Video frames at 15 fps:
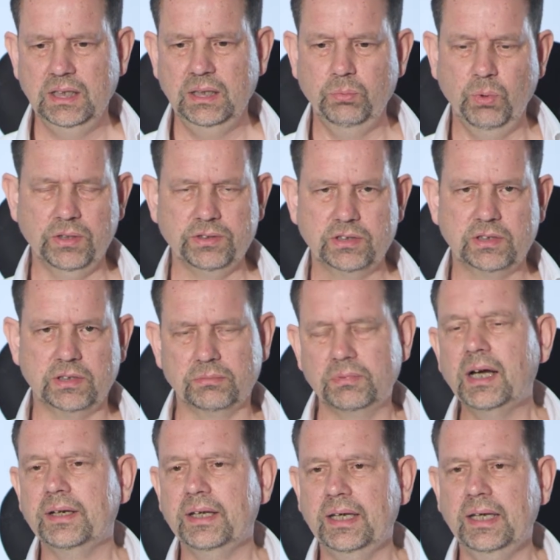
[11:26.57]
He wants to
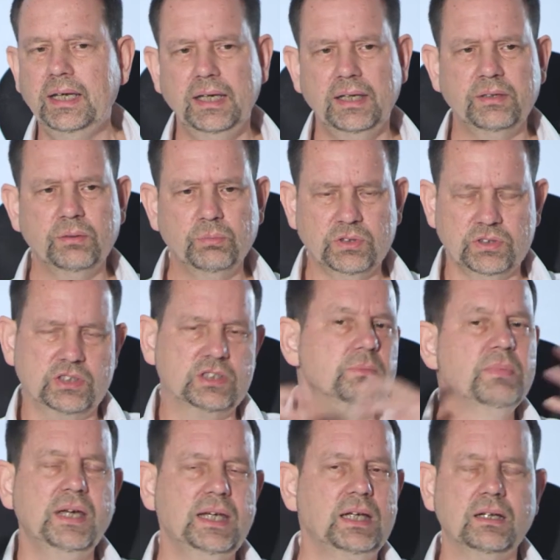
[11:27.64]
run ahead and wants
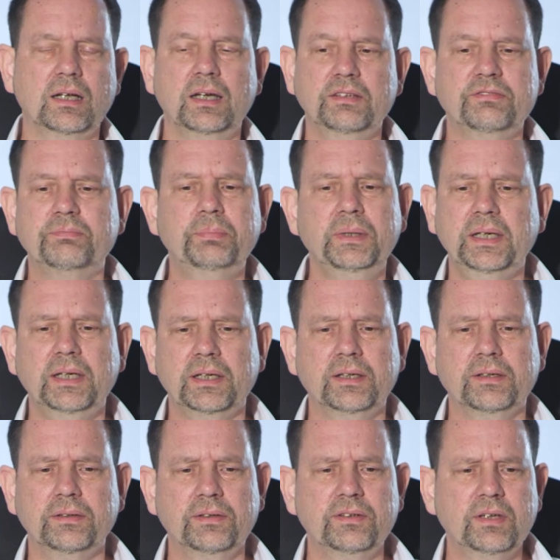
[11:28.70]
to make life
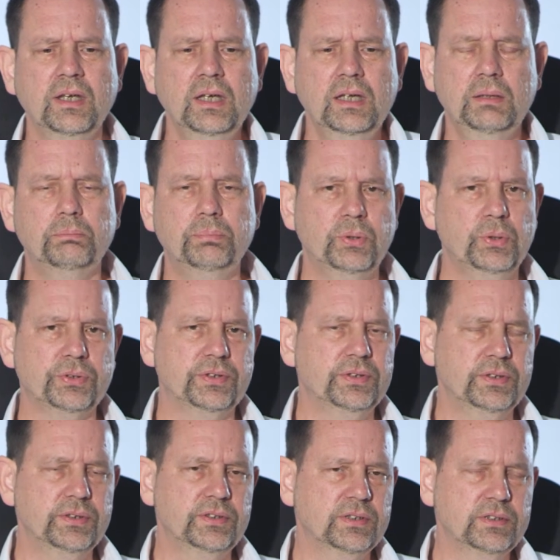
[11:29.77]
big and
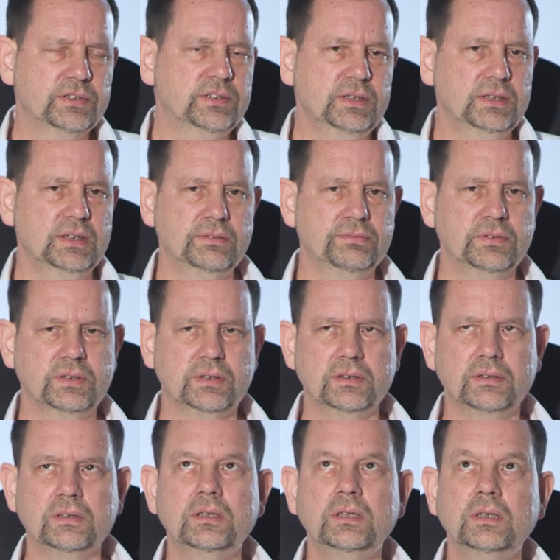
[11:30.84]
important and
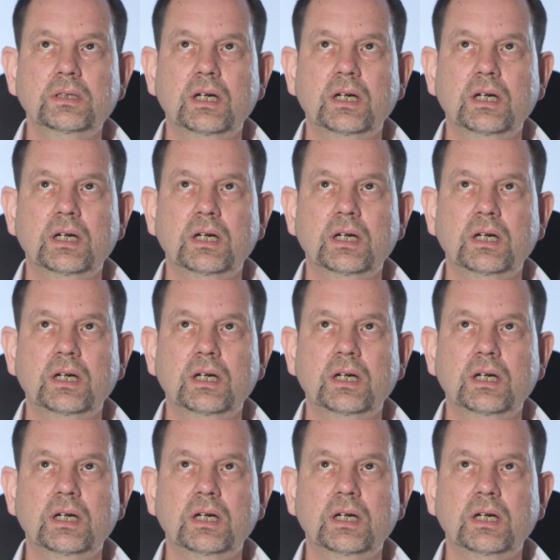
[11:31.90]
significant.